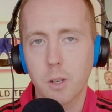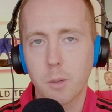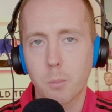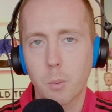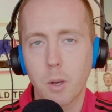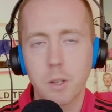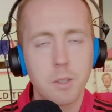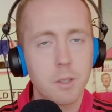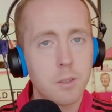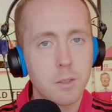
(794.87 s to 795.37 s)
to the
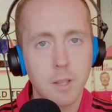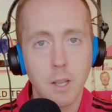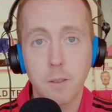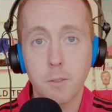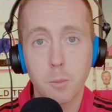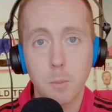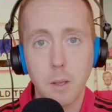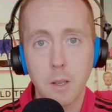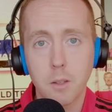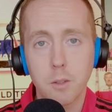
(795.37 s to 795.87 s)
press instead
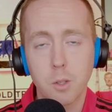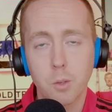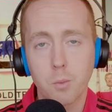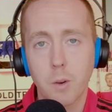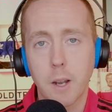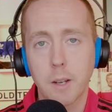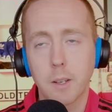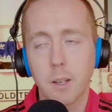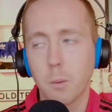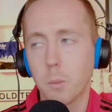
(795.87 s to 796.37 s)
of speaking to
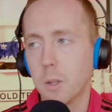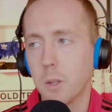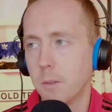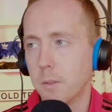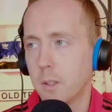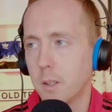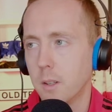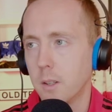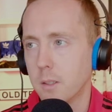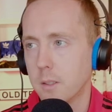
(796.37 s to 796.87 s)
Rangnick, with
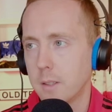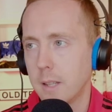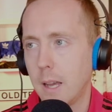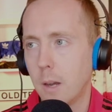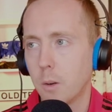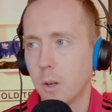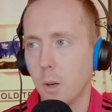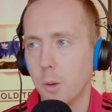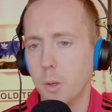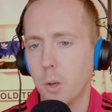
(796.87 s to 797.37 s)
everything that's
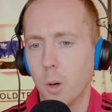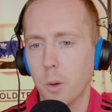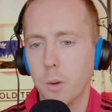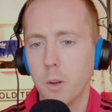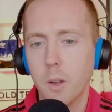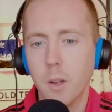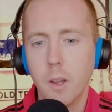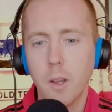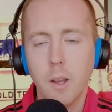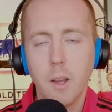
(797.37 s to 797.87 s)
now going
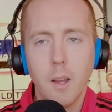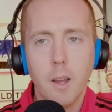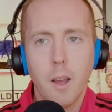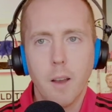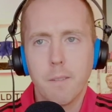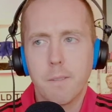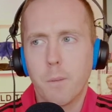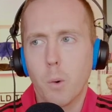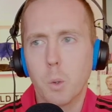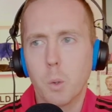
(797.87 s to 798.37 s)
on
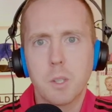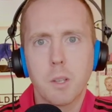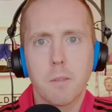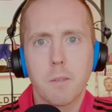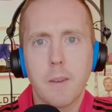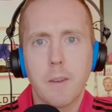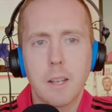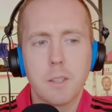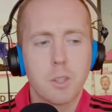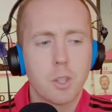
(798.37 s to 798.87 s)
and forcing
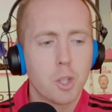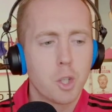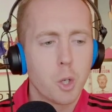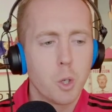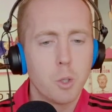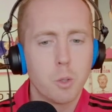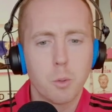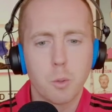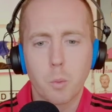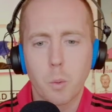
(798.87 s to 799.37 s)
fans to
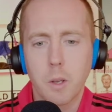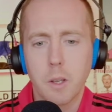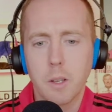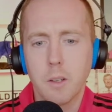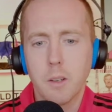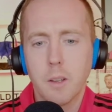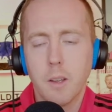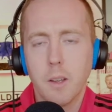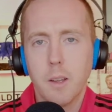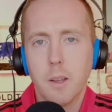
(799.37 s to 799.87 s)
choose
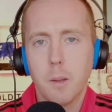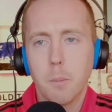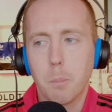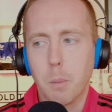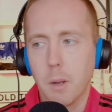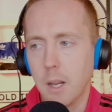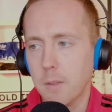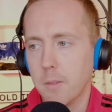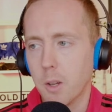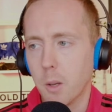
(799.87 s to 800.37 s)
between
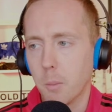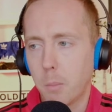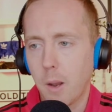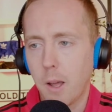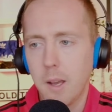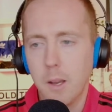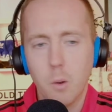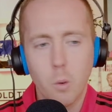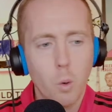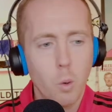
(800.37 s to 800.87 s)
believing a
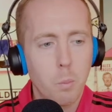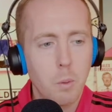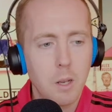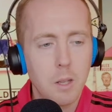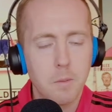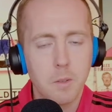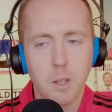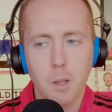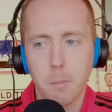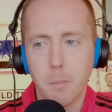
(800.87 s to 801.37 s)
player or
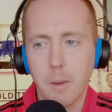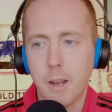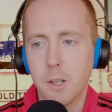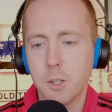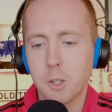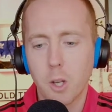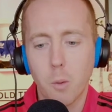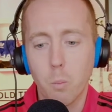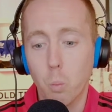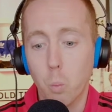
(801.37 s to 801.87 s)
believing the
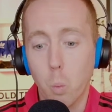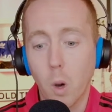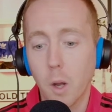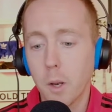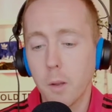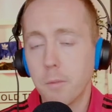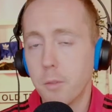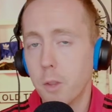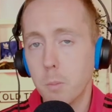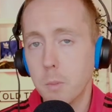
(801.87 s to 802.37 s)
manager, and
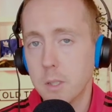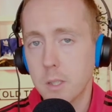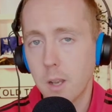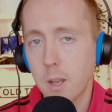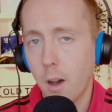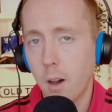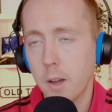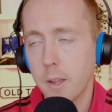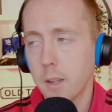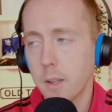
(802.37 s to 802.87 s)
one of them
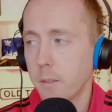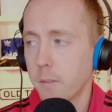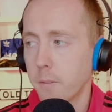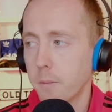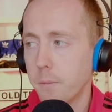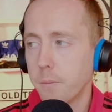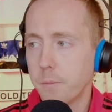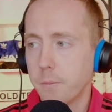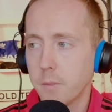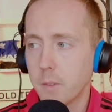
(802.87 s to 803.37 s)
is lying,
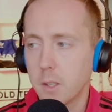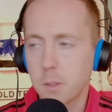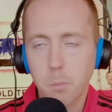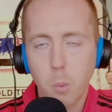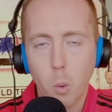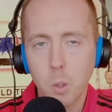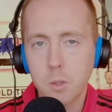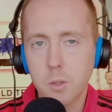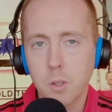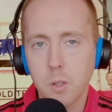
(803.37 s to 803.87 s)
is
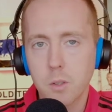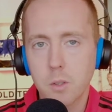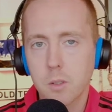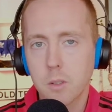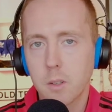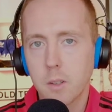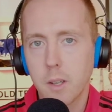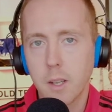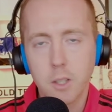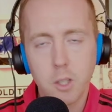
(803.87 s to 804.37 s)

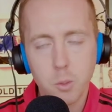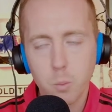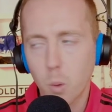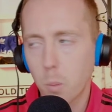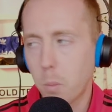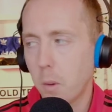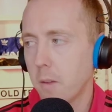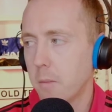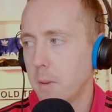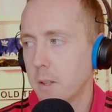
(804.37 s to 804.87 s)
poisonous. He doesn't
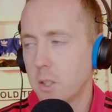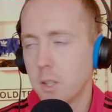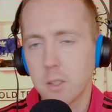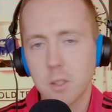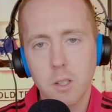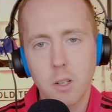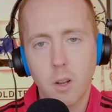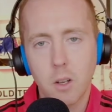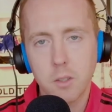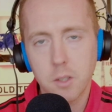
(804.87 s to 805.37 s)
want to play for
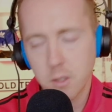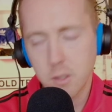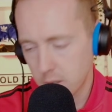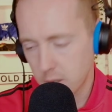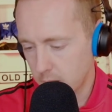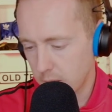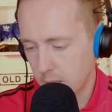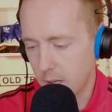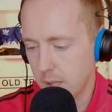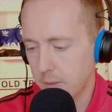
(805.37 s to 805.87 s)
Manchester United.
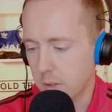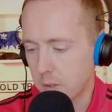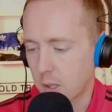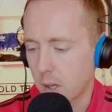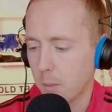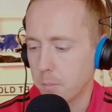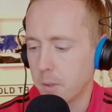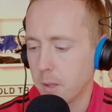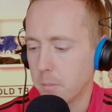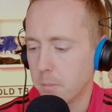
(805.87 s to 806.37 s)
You leave the
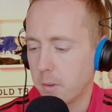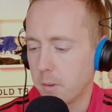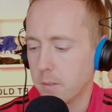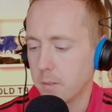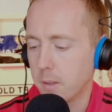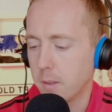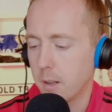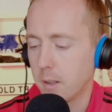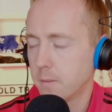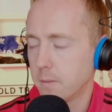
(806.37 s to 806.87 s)
club then,
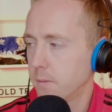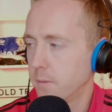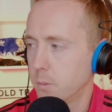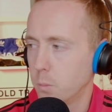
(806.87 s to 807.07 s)
fella.